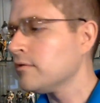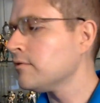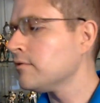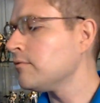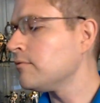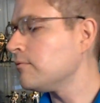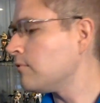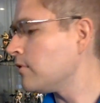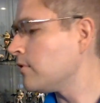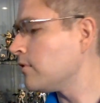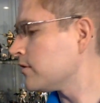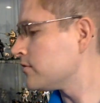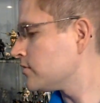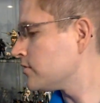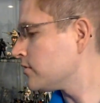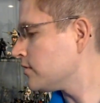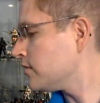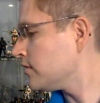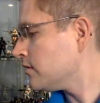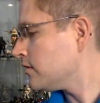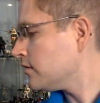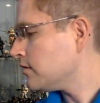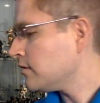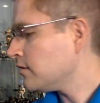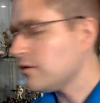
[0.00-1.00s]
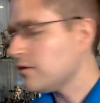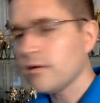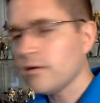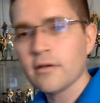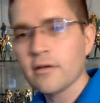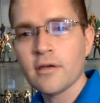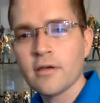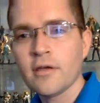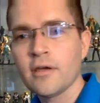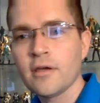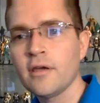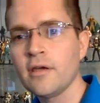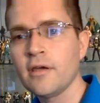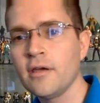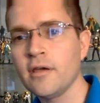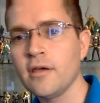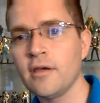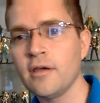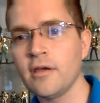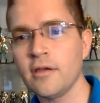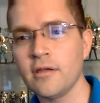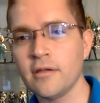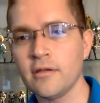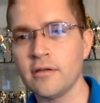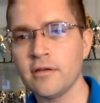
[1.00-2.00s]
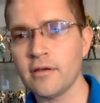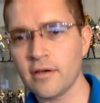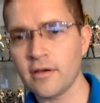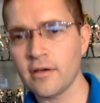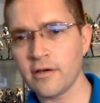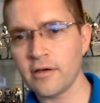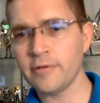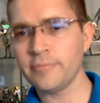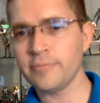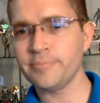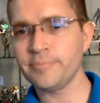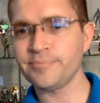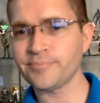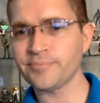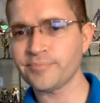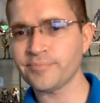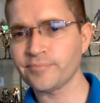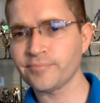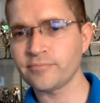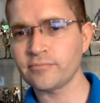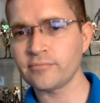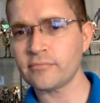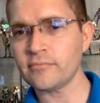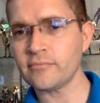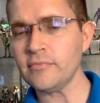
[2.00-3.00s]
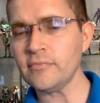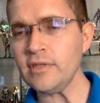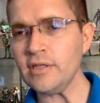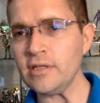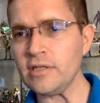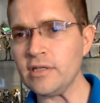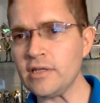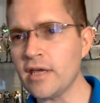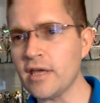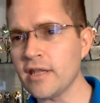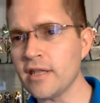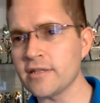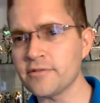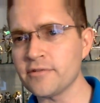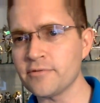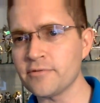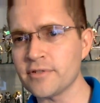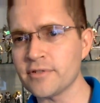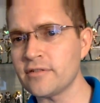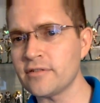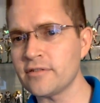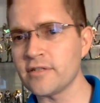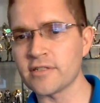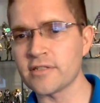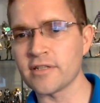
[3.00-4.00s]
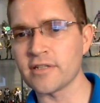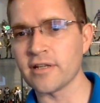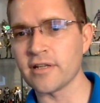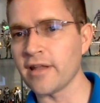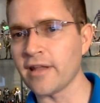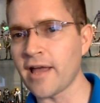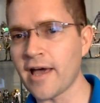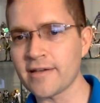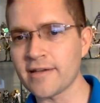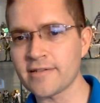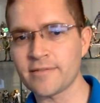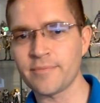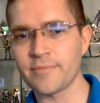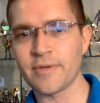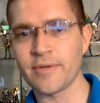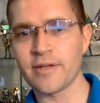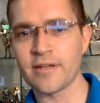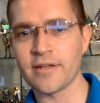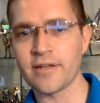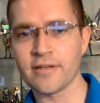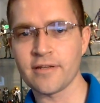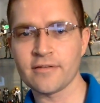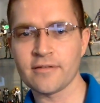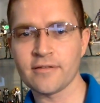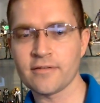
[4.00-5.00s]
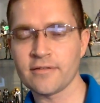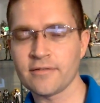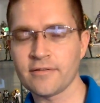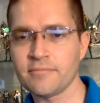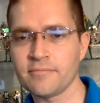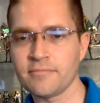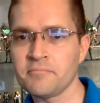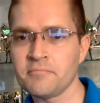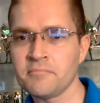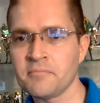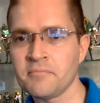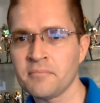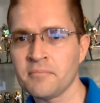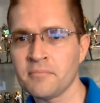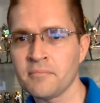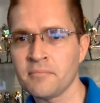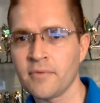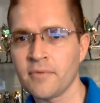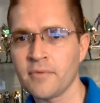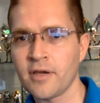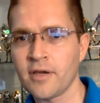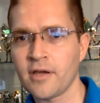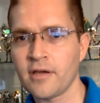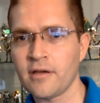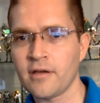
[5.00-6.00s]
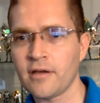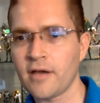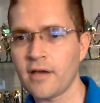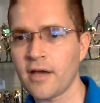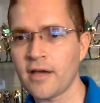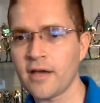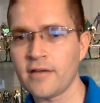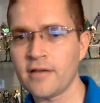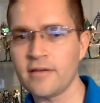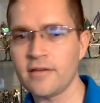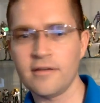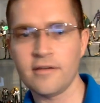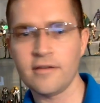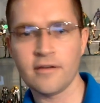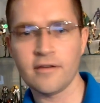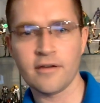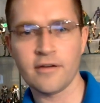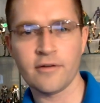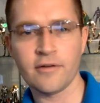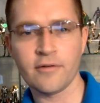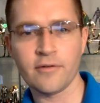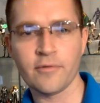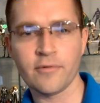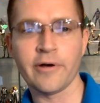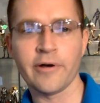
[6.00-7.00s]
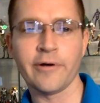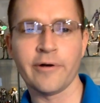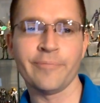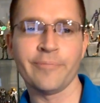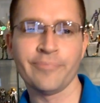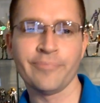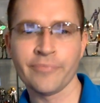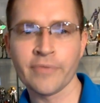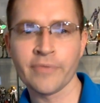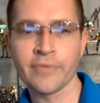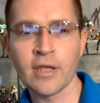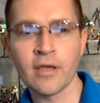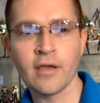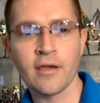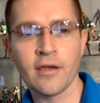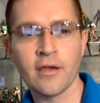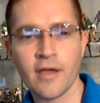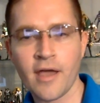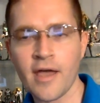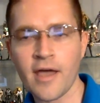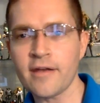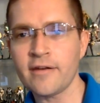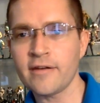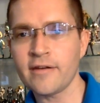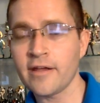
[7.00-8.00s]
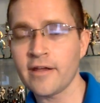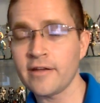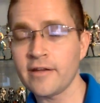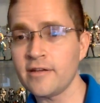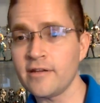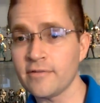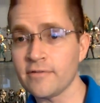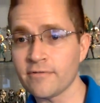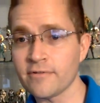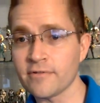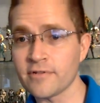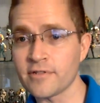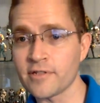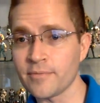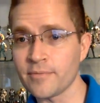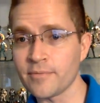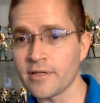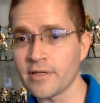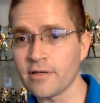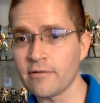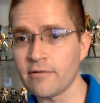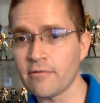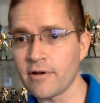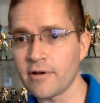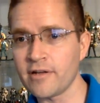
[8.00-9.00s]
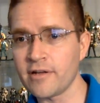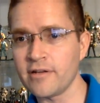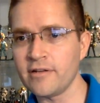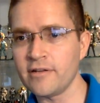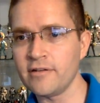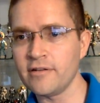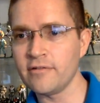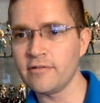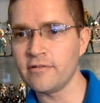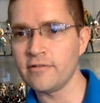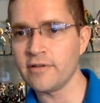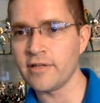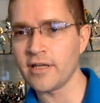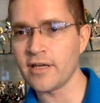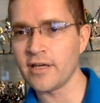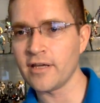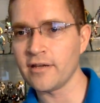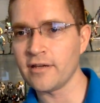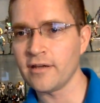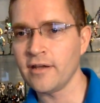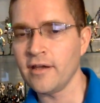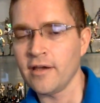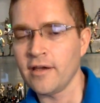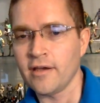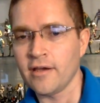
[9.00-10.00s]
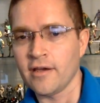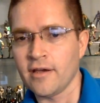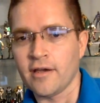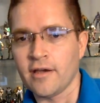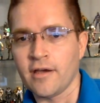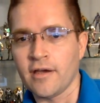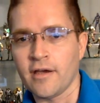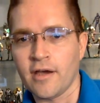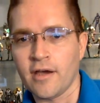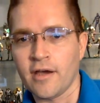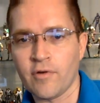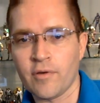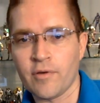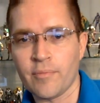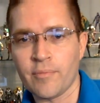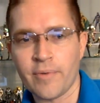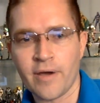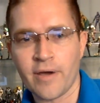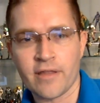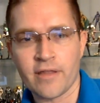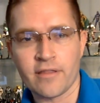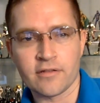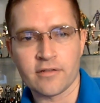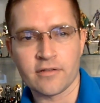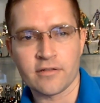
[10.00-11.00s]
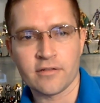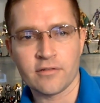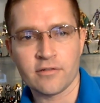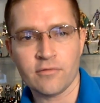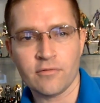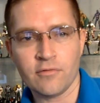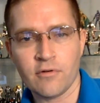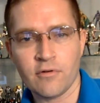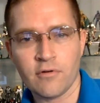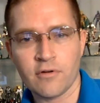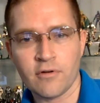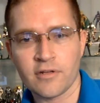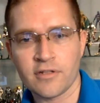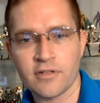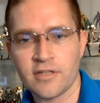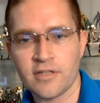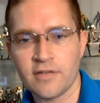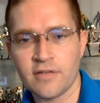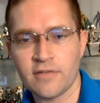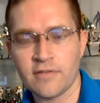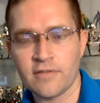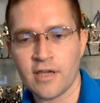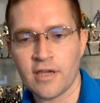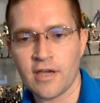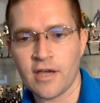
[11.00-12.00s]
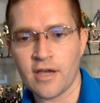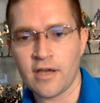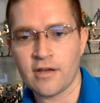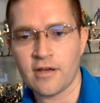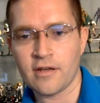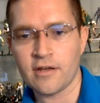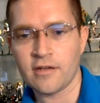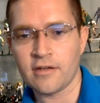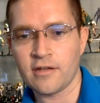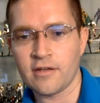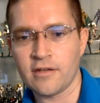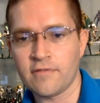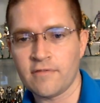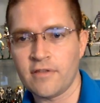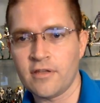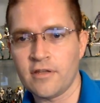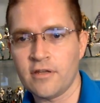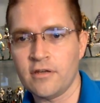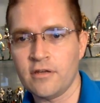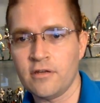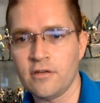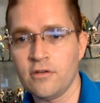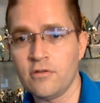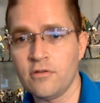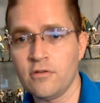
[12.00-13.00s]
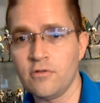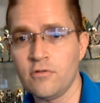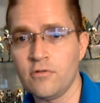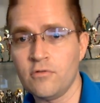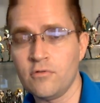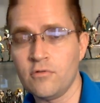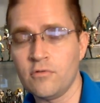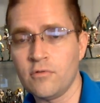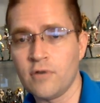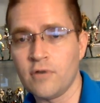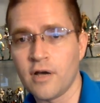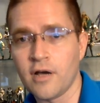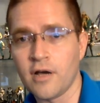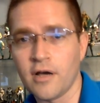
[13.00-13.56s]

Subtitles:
watching, and yeah, this was just a last minute idea. Well, I had an idea for something I wanted to do, and then I went by the store to see if they had any of the new